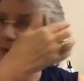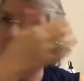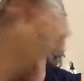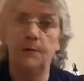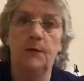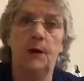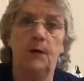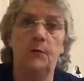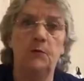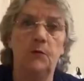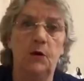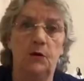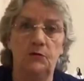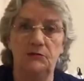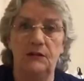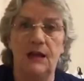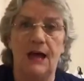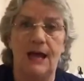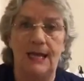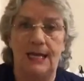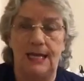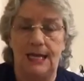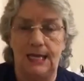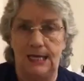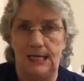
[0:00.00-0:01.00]
mom won't
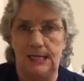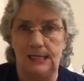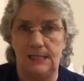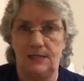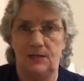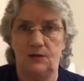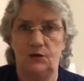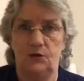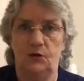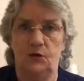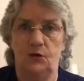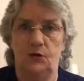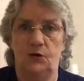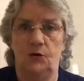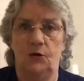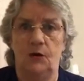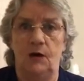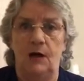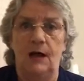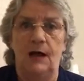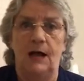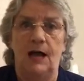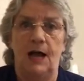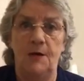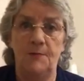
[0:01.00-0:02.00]
like it, or
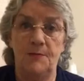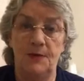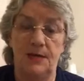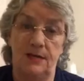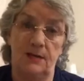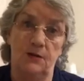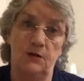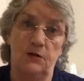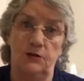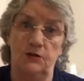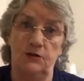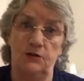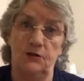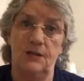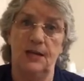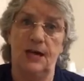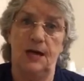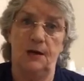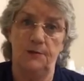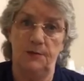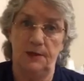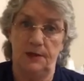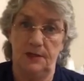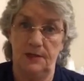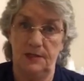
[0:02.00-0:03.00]
I better not do
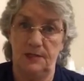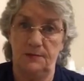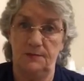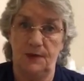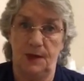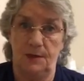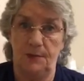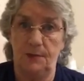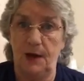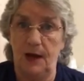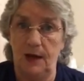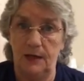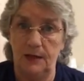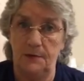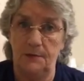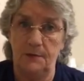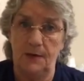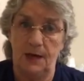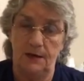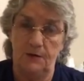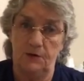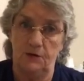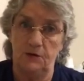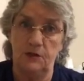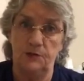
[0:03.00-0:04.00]
that because my partner
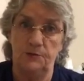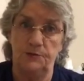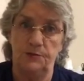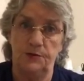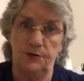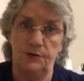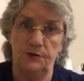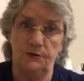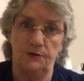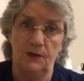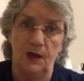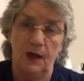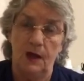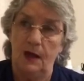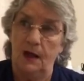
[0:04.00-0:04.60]
might not approve.